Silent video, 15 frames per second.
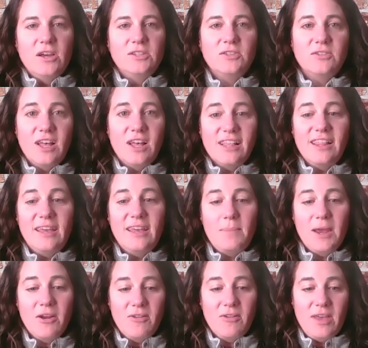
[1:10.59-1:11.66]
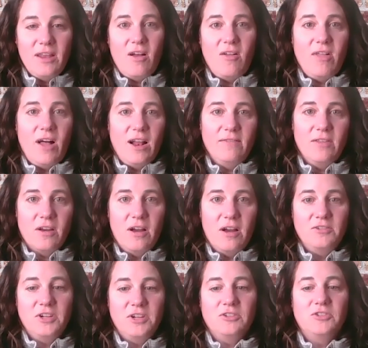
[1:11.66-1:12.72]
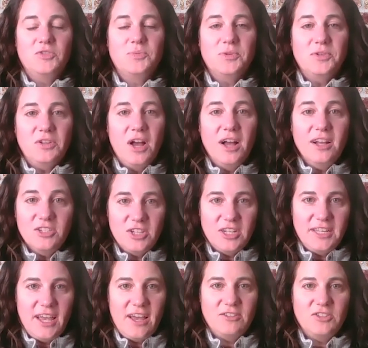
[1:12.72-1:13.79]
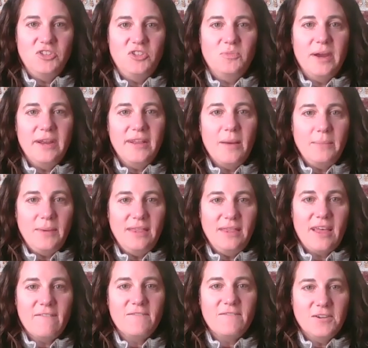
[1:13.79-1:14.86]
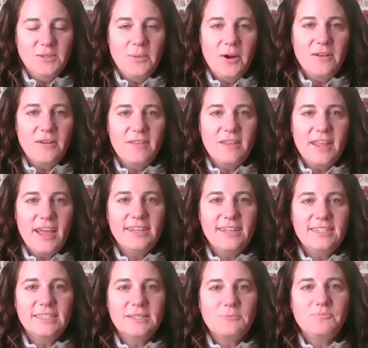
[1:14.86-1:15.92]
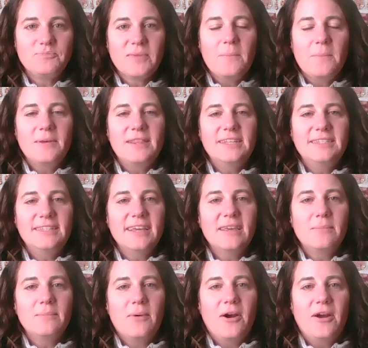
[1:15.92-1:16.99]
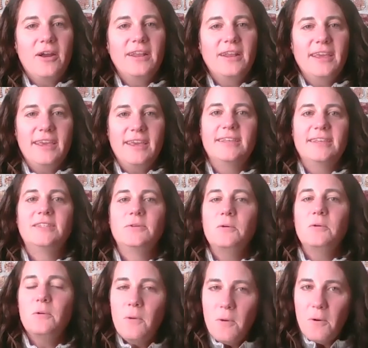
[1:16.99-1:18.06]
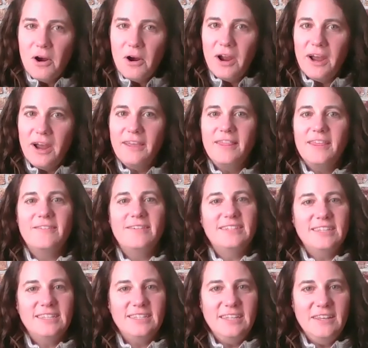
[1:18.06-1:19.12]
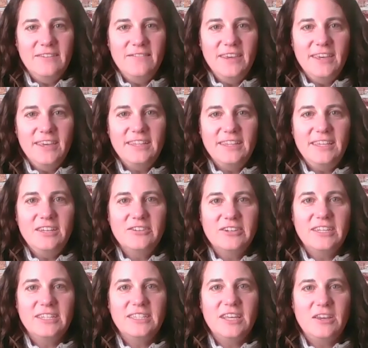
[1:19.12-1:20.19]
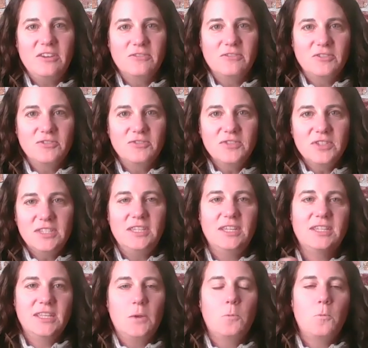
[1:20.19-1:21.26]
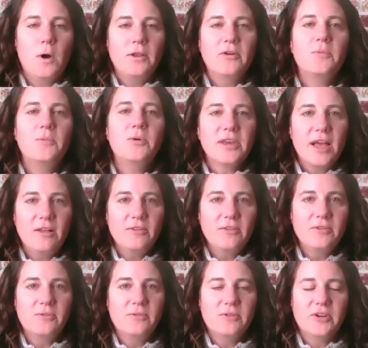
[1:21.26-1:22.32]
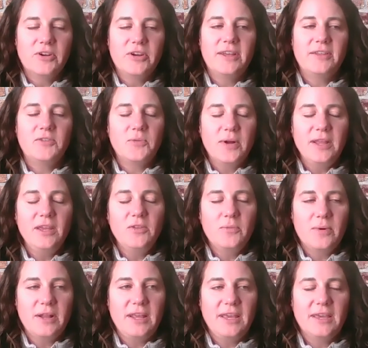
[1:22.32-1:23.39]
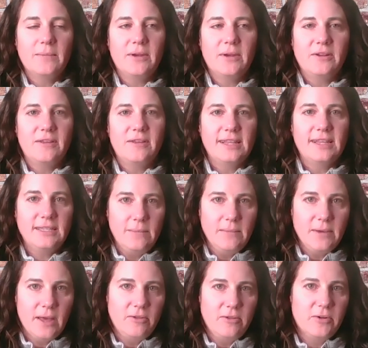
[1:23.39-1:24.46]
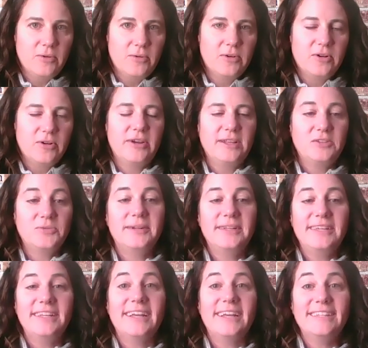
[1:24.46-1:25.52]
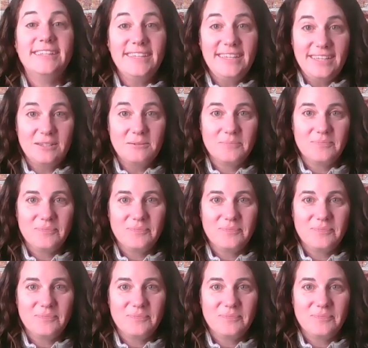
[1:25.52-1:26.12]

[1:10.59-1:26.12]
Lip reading: So luckily in Maryland, a lot of the contractors were not shut down. So you might not meet that first part of the test, but the second part is, or there was a significant decrease in gross receipts in one or more calendar quarter in 2020 compared to that same calendar quarter in 2019.